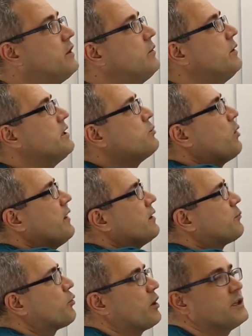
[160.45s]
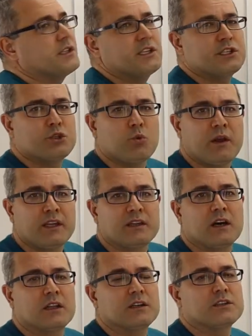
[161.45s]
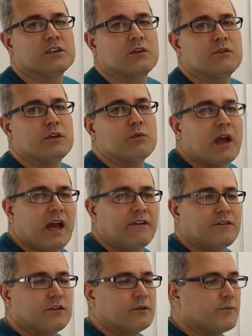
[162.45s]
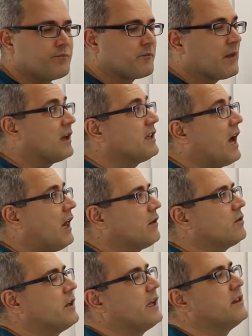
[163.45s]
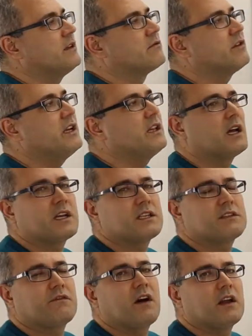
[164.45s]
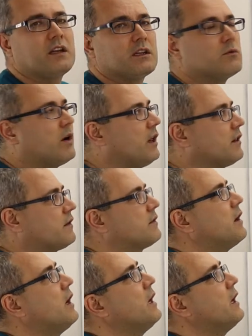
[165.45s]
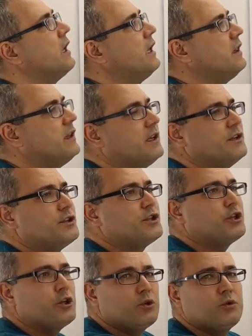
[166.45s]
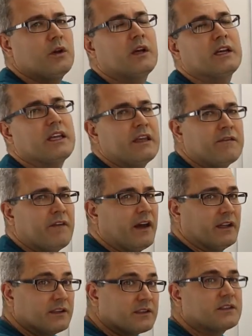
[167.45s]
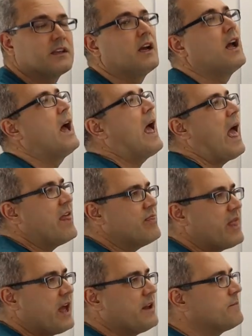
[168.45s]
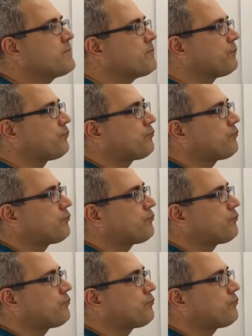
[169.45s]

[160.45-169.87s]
two is when the price is $20. So you have to calculate the realized final wealth in these two events and then